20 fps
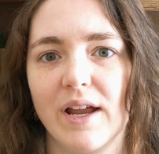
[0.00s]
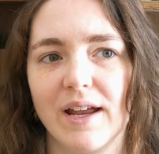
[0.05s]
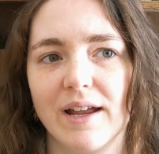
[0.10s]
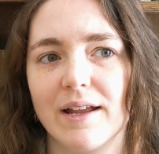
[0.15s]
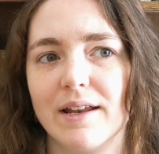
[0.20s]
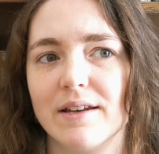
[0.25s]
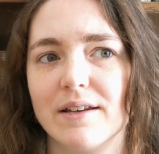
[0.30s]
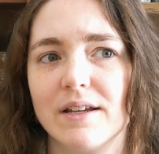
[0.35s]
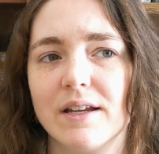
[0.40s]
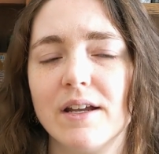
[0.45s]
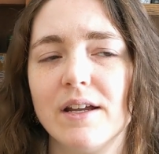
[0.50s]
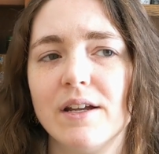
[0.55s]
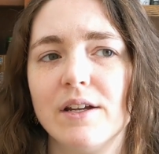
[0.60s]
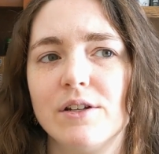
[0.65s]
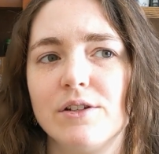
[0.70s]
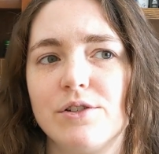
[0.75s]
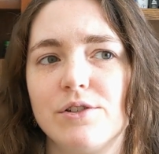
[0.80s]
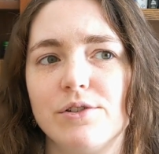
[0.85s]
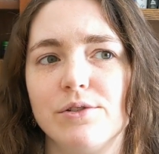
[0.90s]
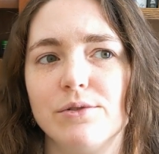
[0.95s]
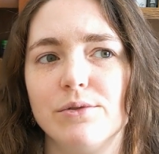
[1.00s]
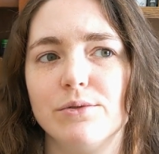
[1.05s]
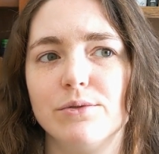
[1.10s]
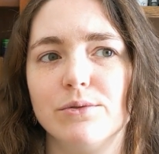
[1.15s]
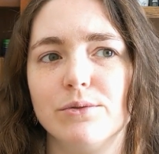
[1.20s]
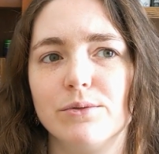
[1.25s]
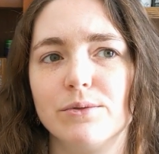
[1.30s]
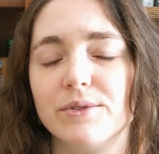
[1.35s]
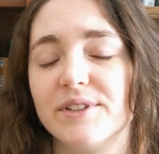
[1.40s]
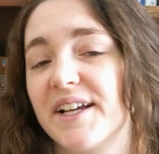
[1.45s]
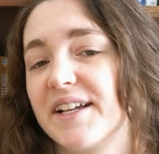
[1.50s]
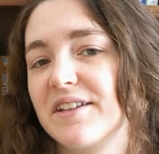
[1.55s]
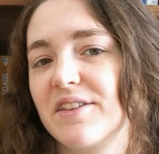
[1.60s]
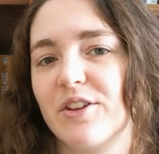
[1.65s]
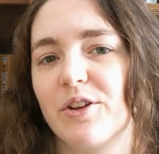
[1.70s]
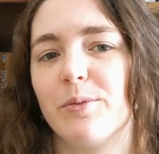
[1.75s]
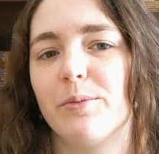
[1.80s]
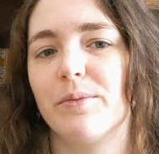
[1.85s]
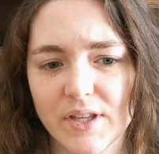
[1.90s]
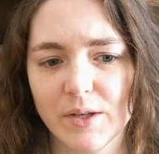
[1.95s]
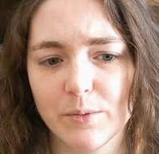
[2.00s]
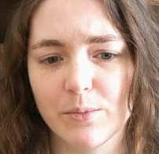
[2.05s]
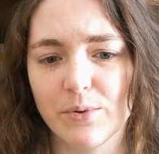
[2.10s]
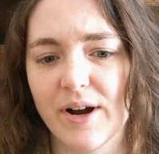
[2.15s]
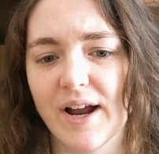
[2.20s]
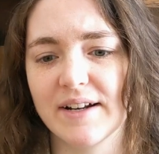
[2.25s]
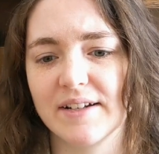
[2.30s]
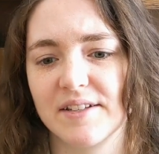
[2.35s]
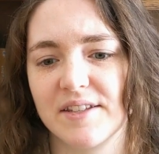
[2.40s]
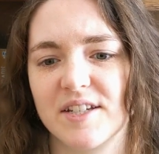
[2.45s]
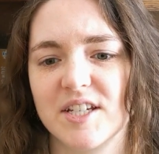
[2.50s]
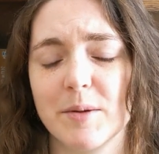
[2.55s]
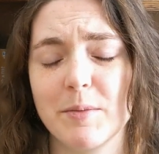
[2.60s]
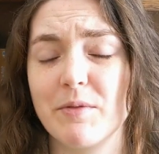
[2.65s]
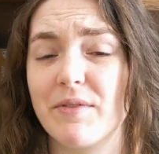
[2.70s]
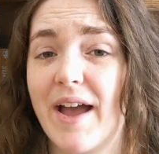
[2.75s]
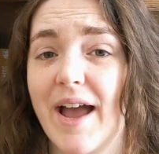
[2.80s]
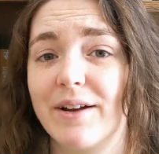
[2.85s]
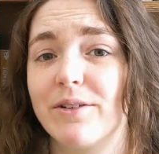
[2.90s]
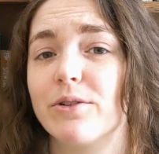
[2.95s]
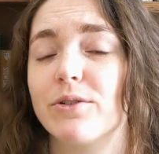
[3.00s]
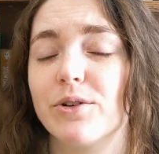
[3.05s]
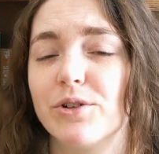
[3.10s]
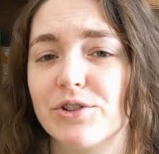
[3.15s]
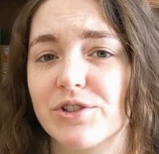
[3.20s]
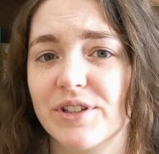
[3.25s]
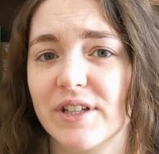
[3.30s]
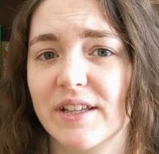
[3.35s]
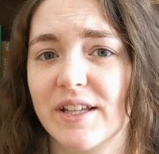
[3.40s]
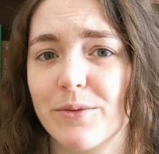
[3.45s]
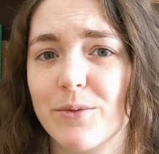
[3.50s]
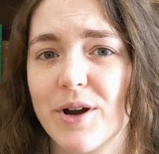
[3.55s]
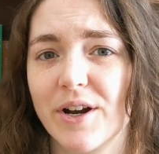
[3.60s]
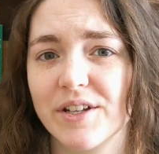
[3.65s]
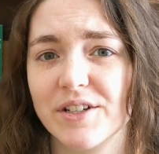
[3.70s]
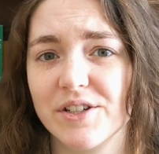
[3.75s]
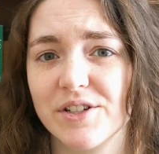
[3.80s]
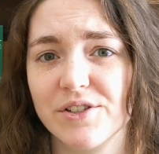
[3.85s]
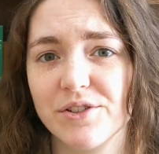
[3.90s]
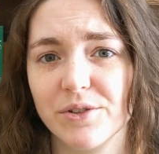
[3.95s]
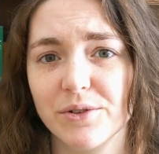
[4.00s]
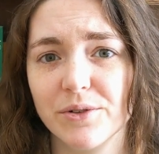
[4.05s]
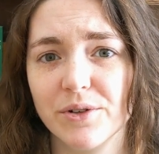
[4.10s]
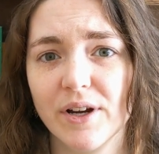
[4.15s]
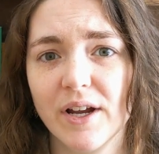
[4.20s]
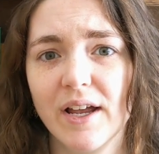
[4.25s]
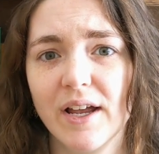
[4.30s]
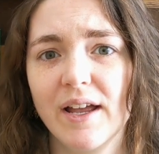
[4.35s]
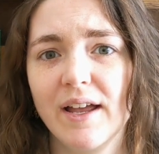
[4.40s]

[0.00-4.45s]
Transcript: and to let them practice the type of agriculture that they wanted to do.